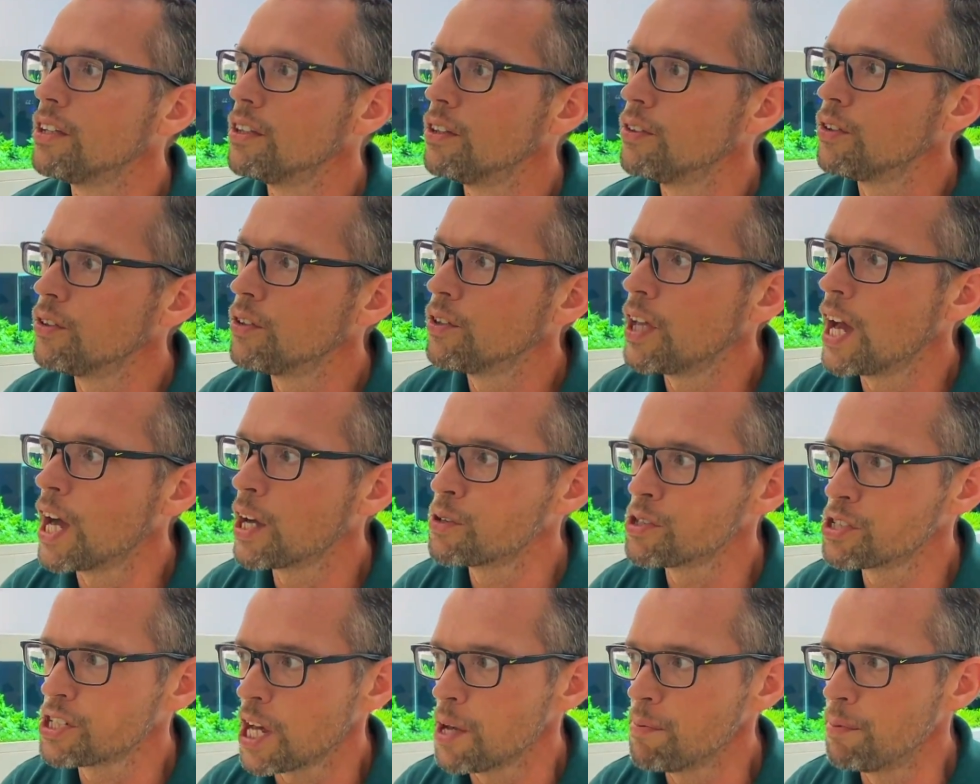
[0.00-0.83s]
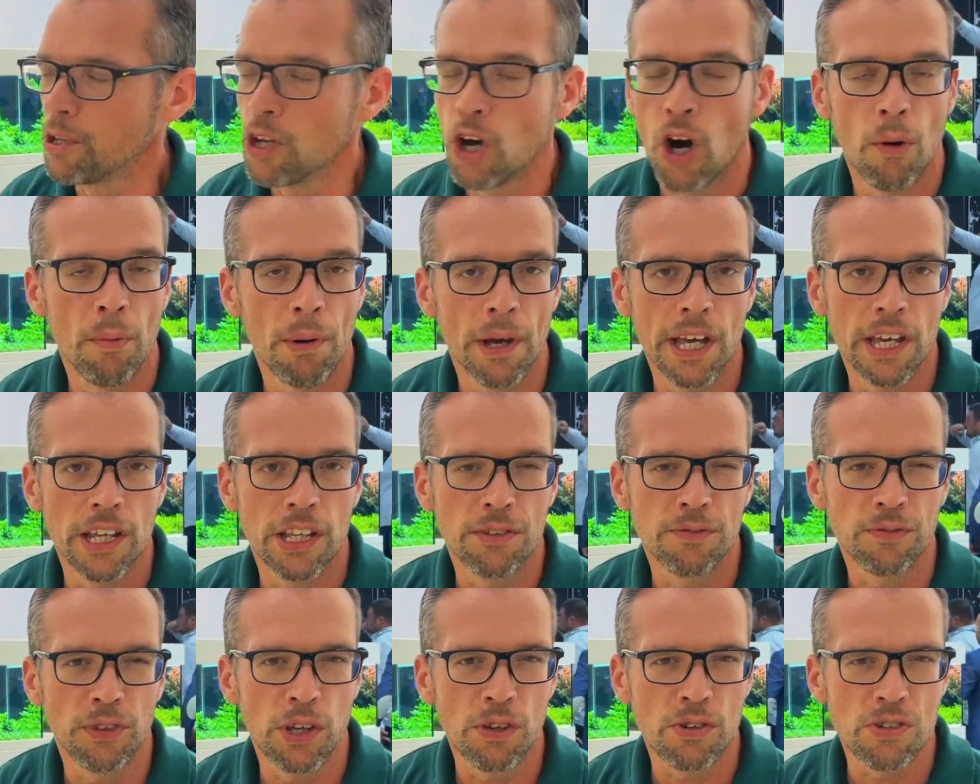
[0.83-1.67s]
The aquascaping hobby in
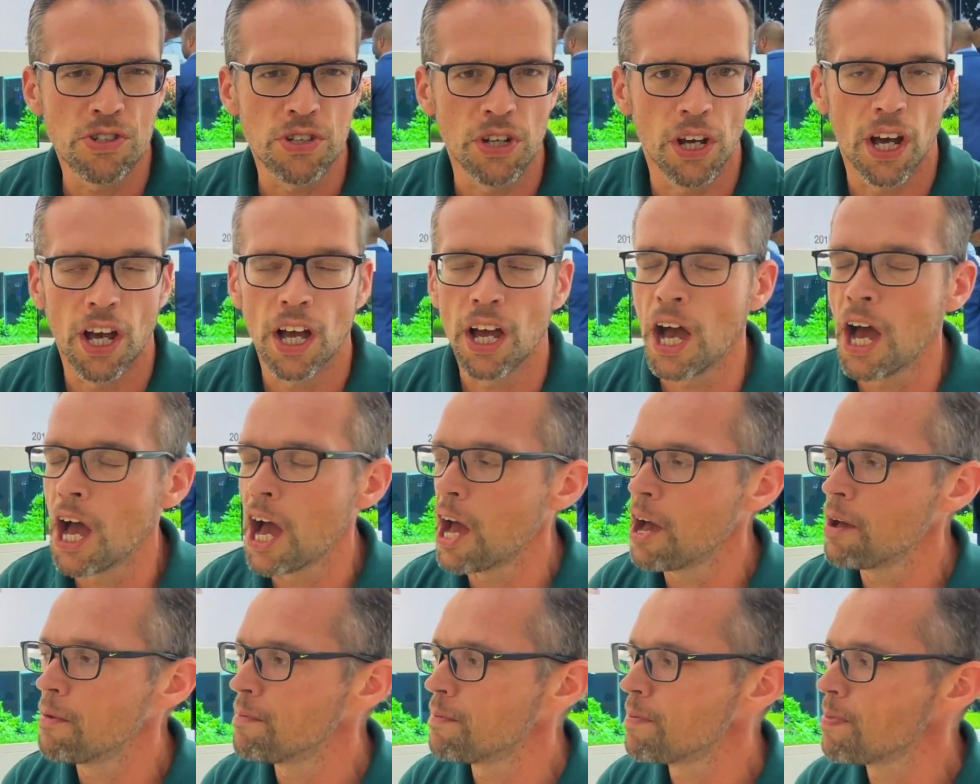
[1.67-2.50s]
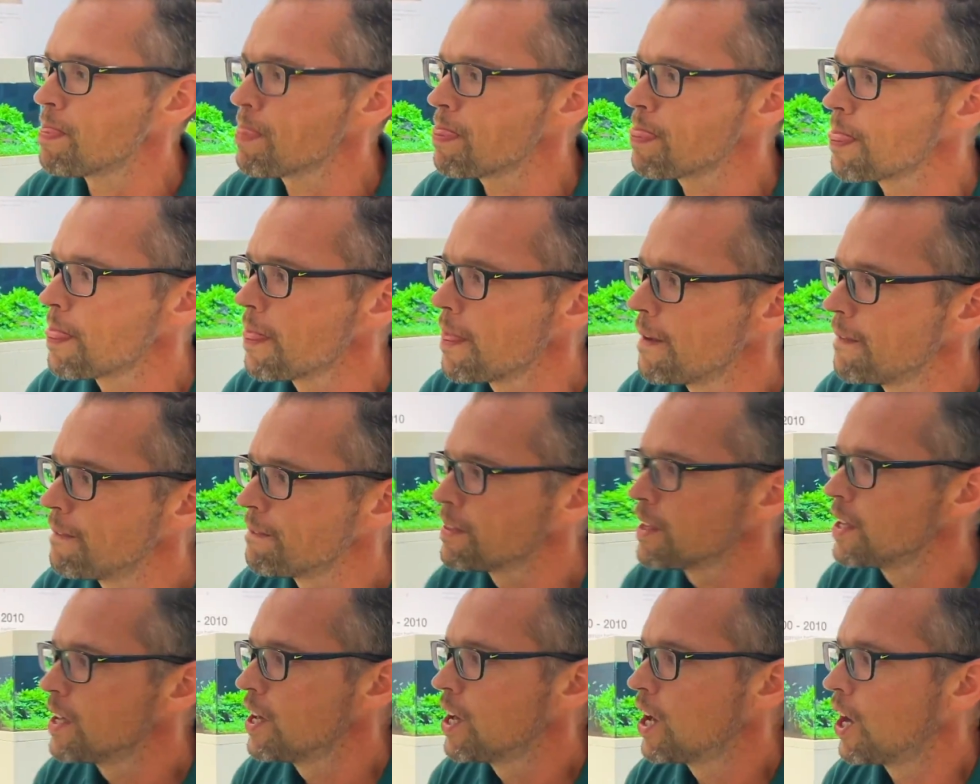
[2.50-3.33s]
the future.
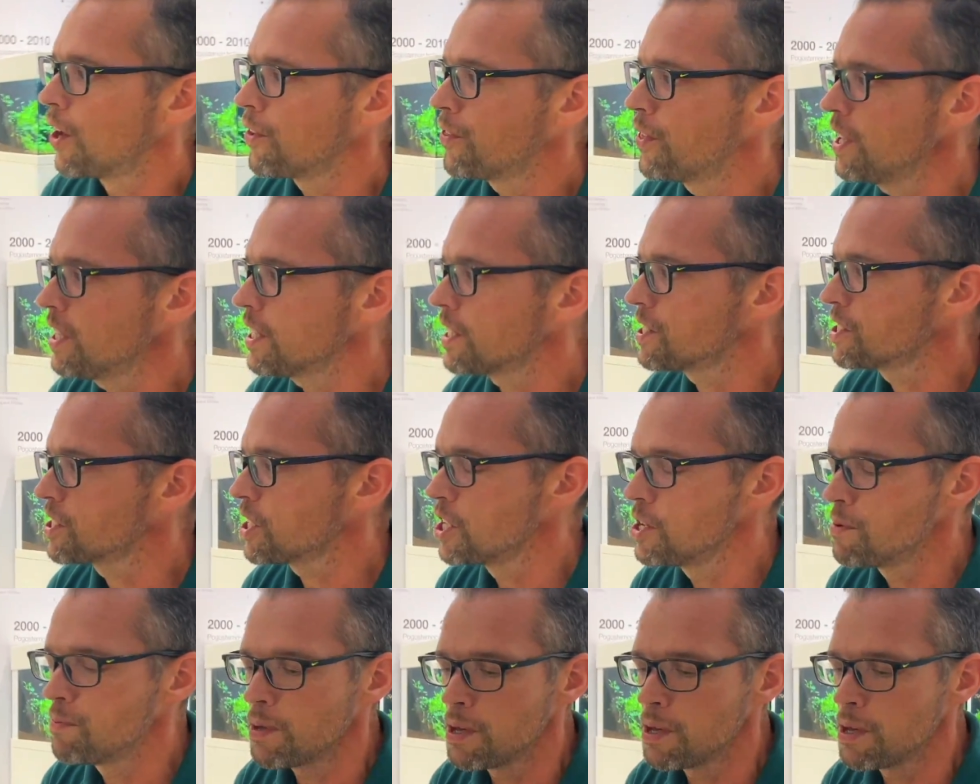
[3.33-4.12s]
I think there's going to be